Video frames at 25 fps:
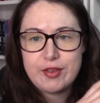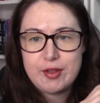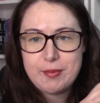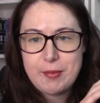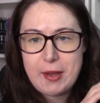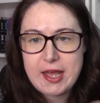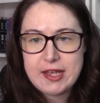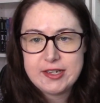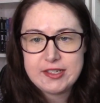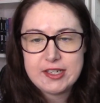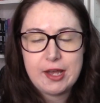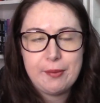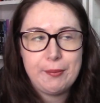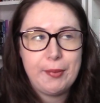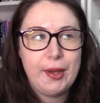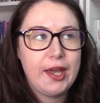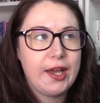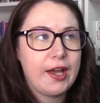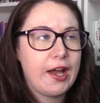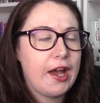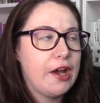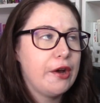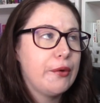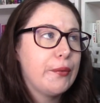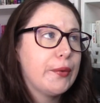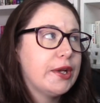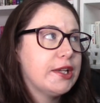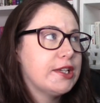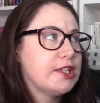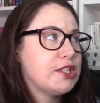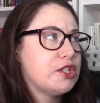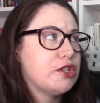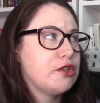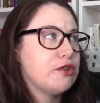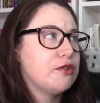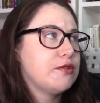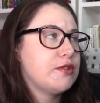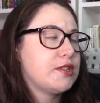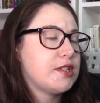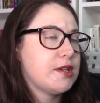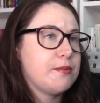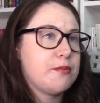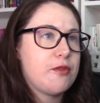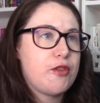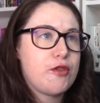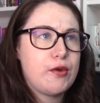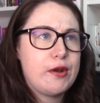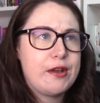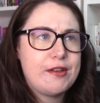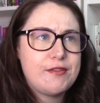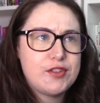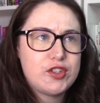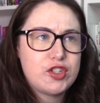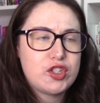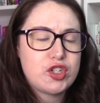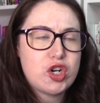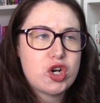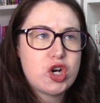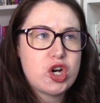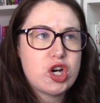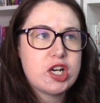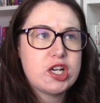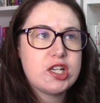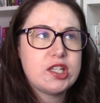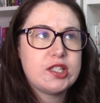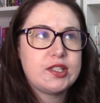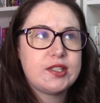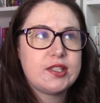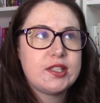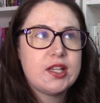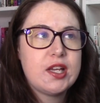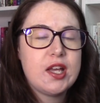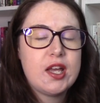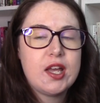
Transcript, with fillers: the pandemic, I went to some thrift stores,